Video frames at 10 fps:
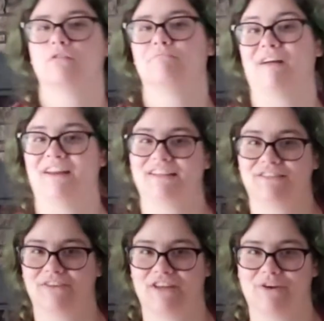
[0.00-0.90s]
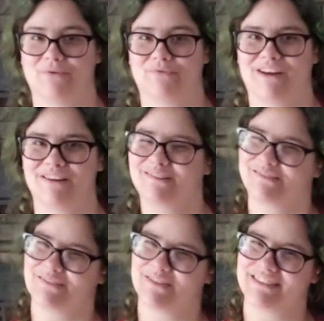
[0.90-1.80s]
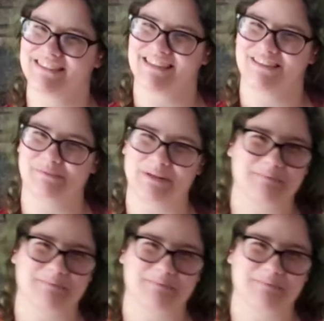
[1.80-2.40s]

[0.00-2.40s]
my next video, right? What's it gonna be